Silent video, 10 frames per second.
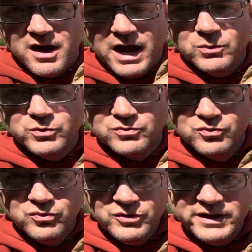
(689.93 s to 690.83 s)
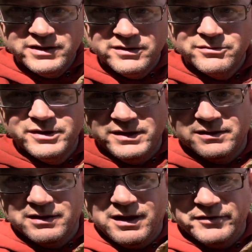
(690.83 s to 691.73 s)
I would really, really
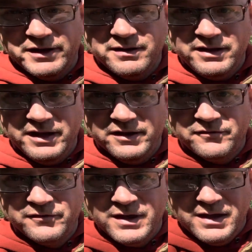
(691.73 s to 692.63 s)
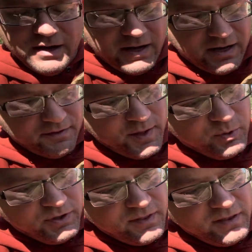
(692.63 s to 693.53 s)
love it if they
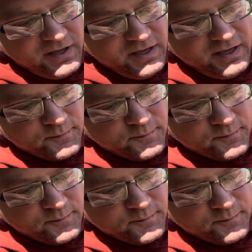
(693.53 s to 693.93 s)
put the